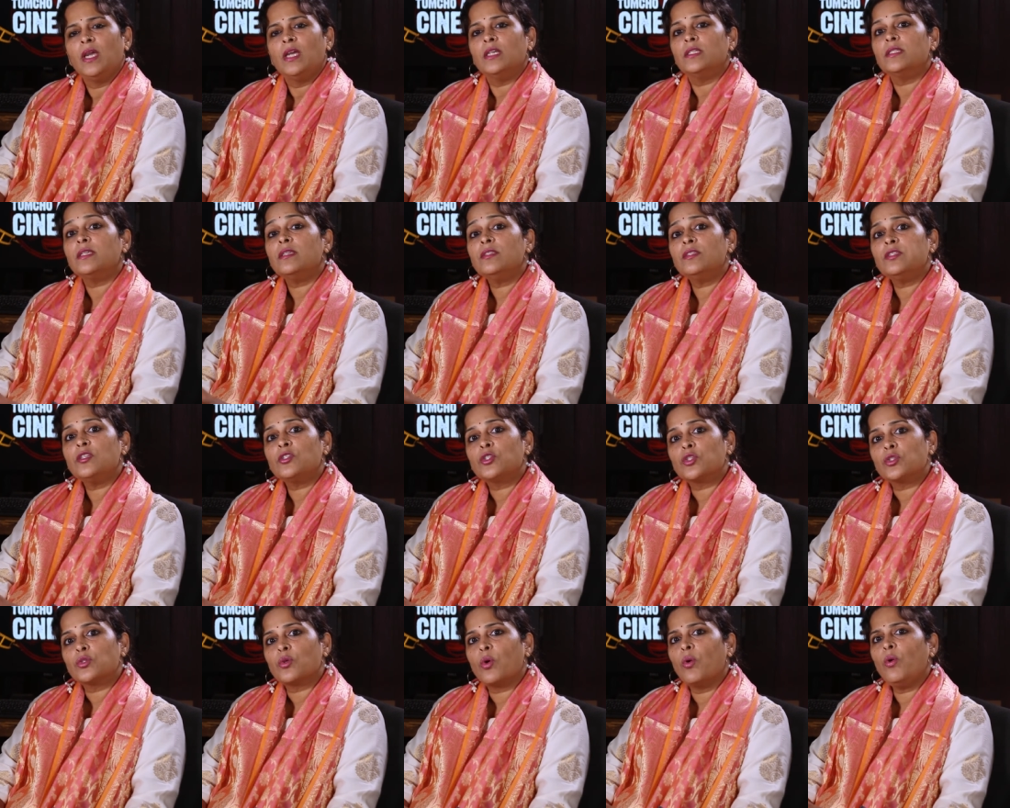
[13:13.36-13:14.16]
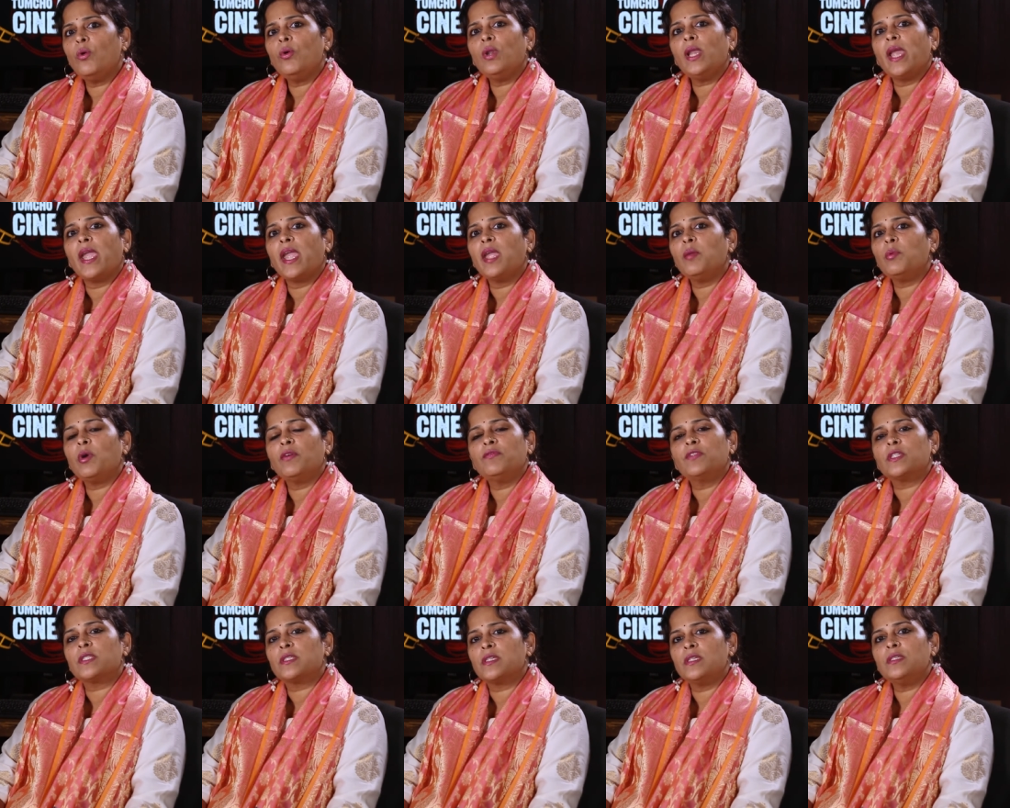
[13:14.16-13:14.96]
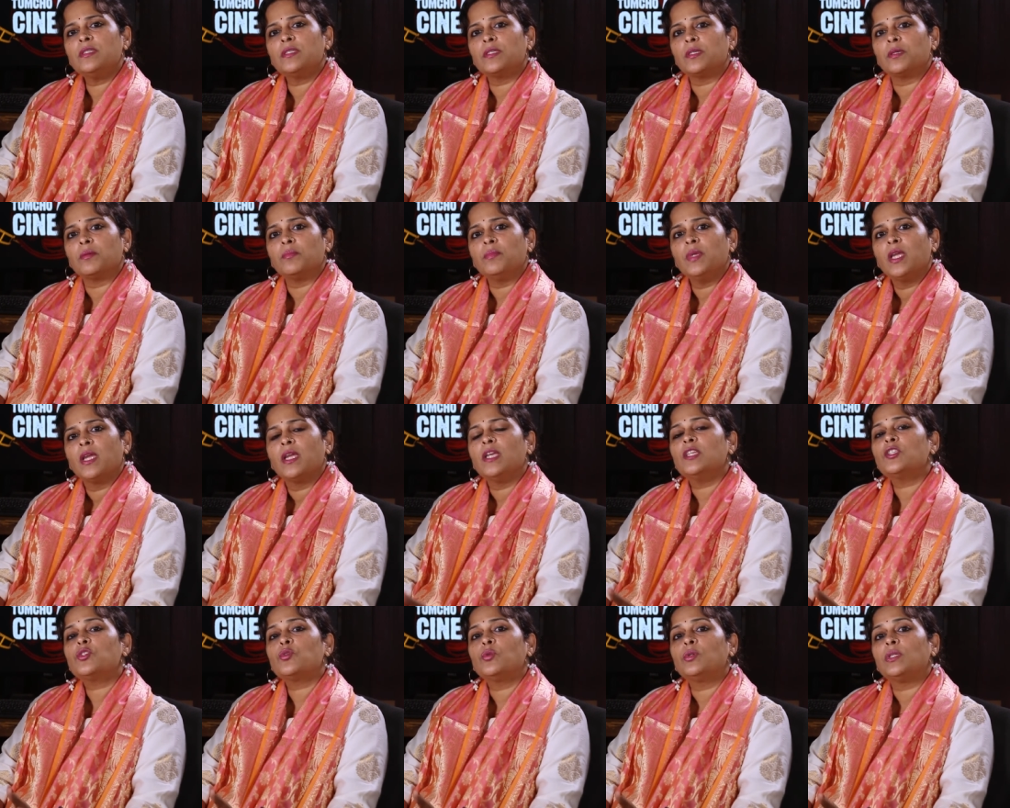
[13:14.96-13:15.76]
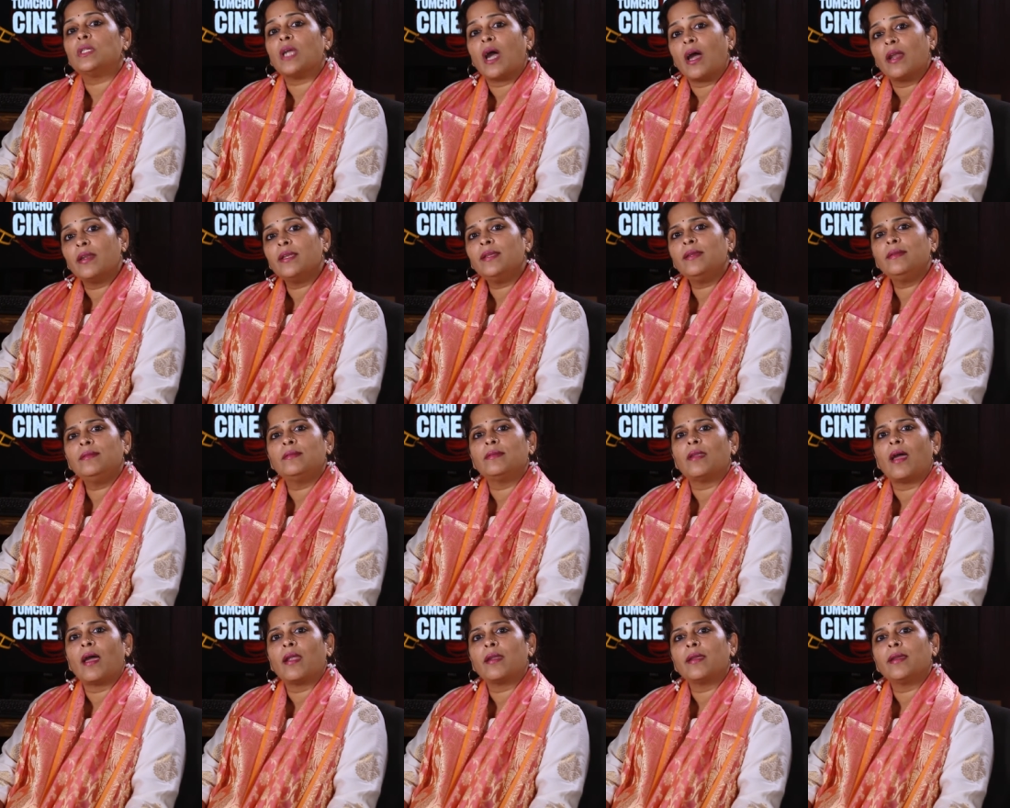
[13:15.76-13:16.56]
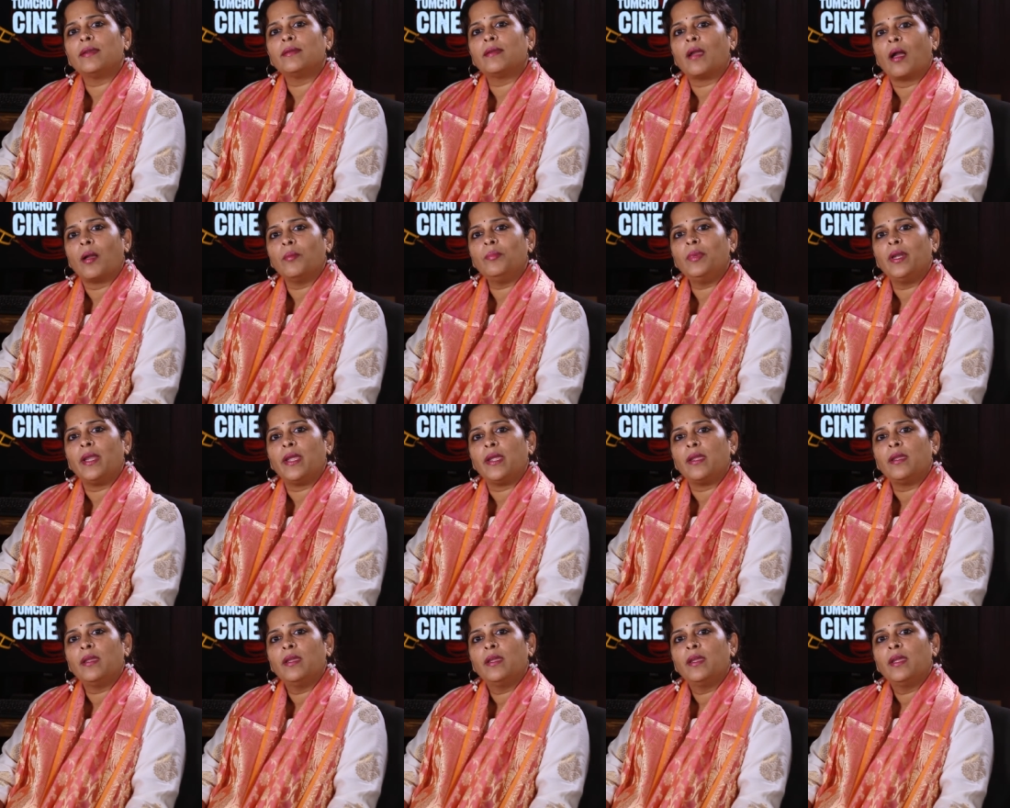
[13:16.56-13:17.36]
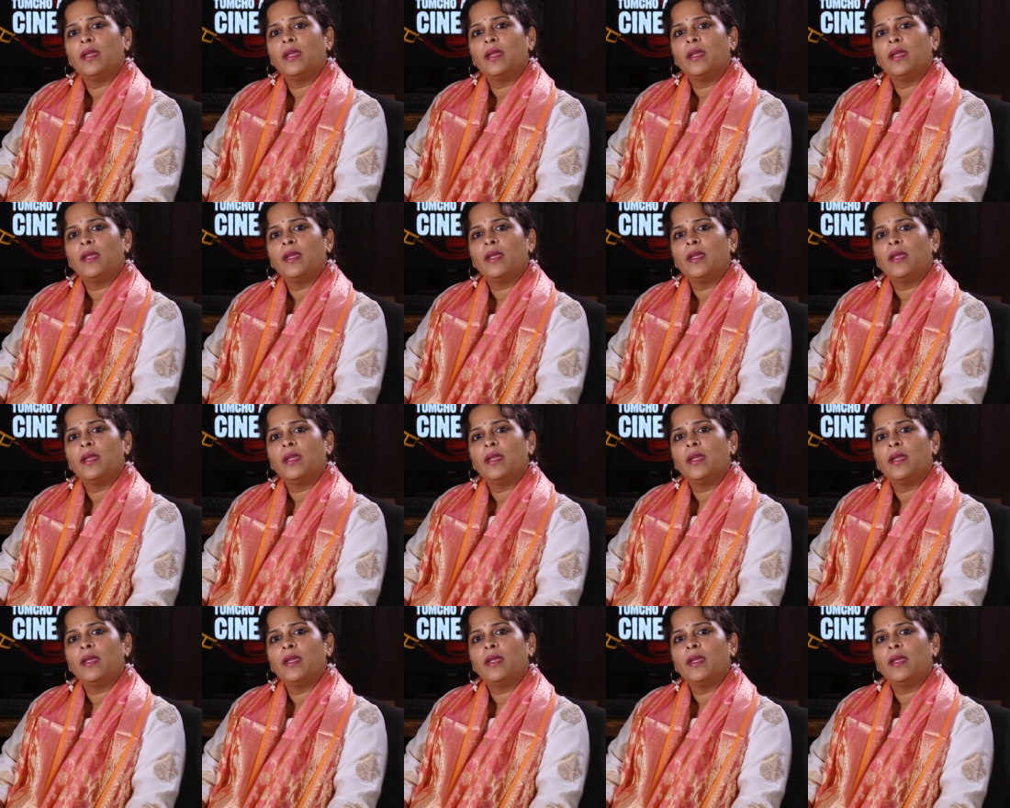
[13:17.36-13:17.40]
Since the sole aim of the system is to target Narayan Kamble,